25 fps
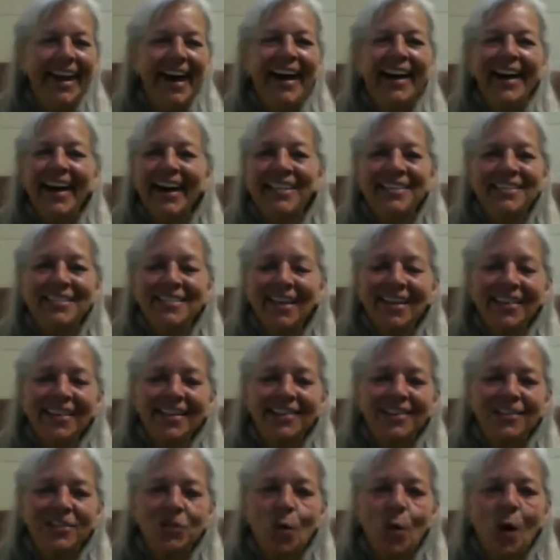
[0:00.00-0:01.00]
I can't say
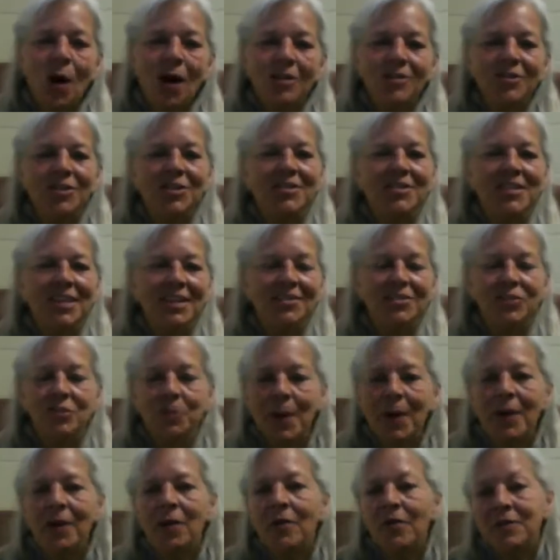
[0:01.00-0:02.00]
that squash is
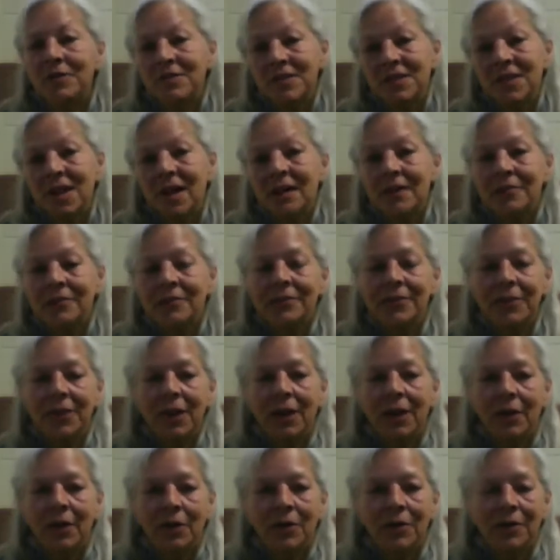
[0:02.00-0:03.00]
detrimental. There's a lot of,
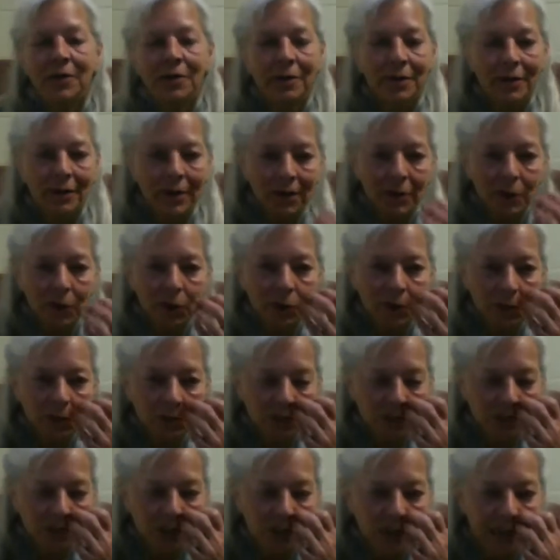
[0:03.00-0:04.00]
good
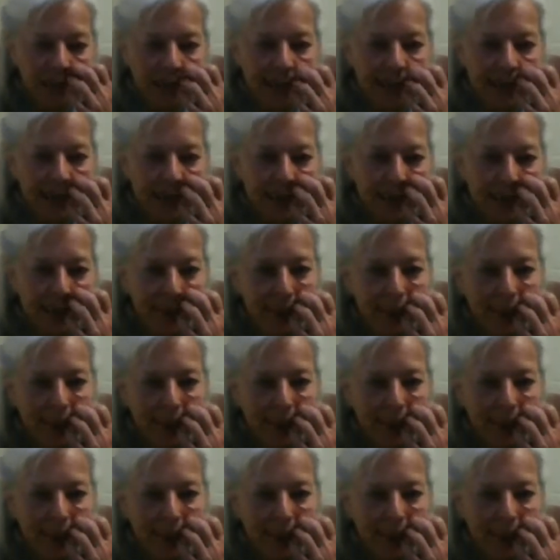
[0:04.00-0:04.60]
nutrition in it.